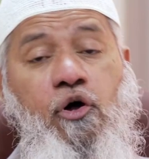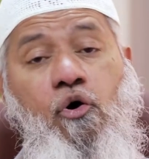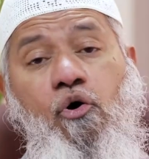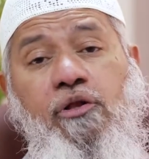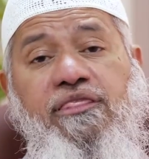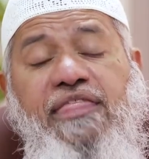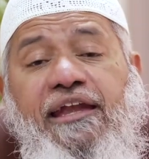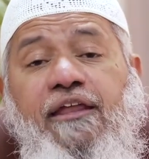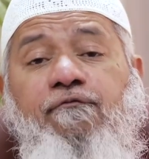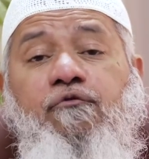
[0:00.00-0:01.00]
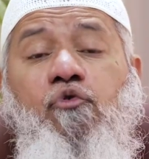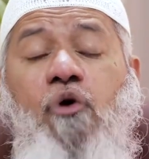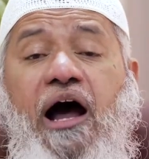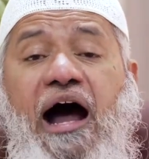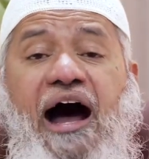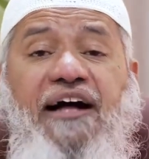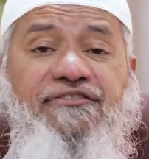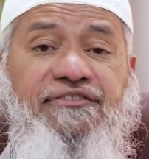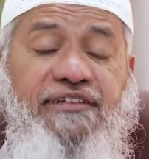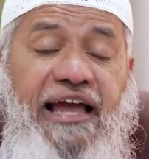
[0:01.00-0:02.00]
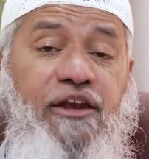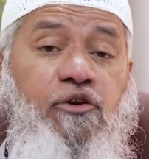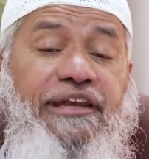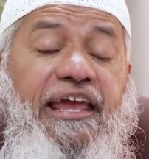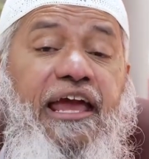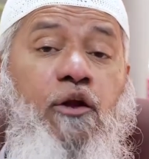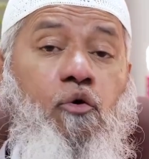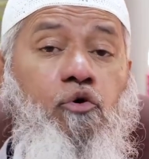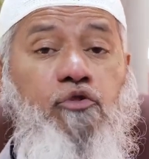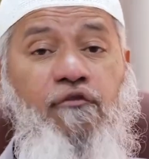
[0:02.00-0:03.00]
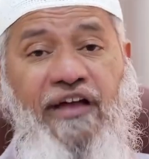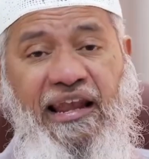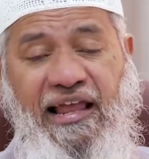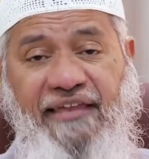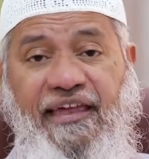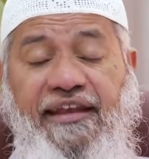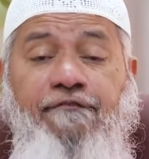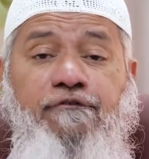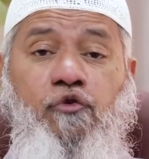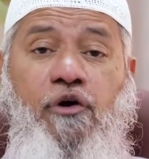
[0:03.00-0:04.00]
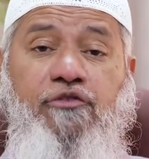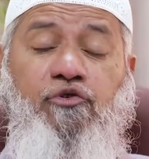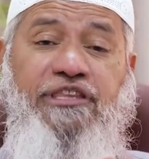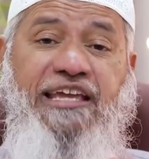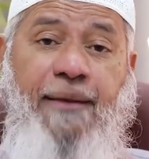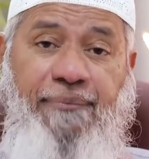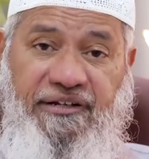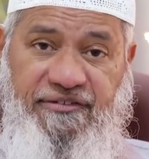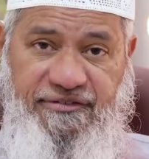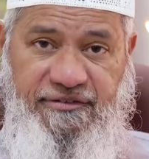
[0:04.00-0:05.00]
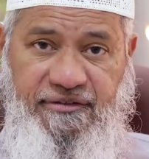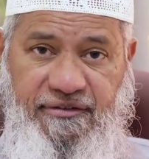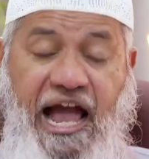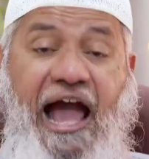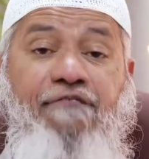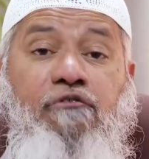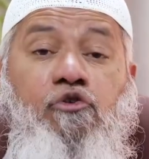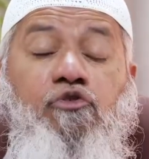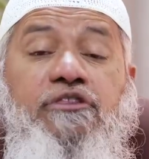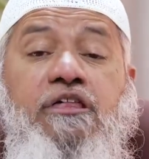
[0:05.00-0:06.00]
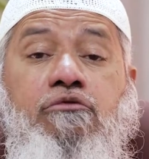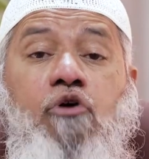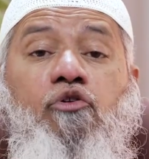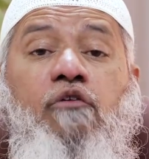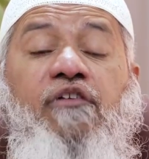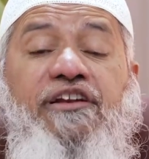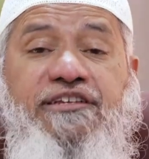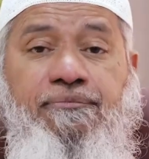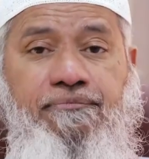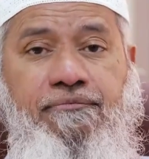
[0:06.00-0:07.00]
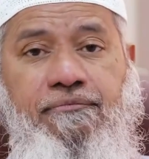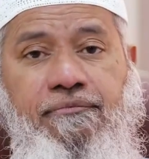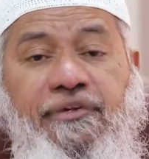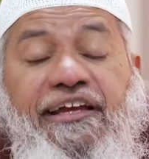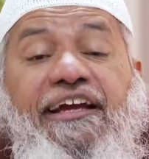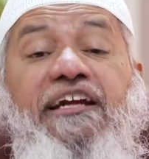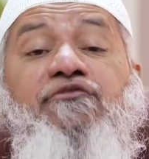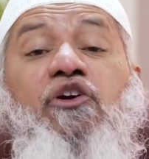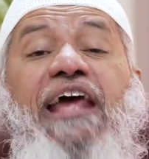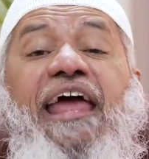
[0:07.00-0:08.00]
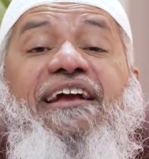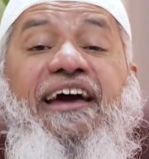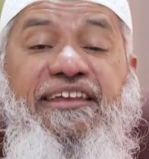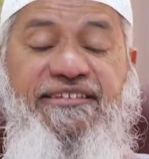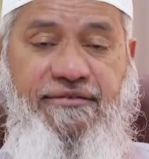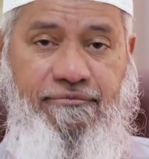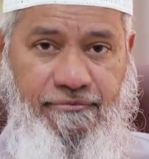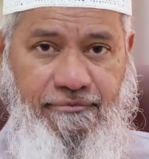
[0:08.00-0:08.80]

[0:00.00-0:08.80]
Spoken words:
The oaths that if you ask and you take an oath of Allah, that if so and so thing happens, I will do this sort of worship. It's not encouraged.